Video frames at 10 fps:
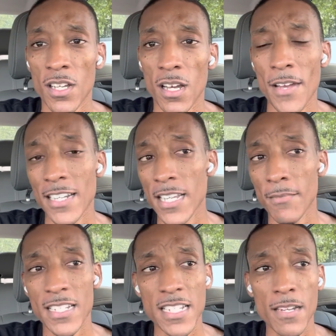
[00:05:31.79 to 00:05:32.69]
I mean, I had to take
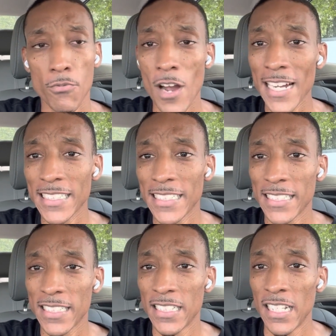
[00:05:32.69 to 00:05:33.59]
my son to practice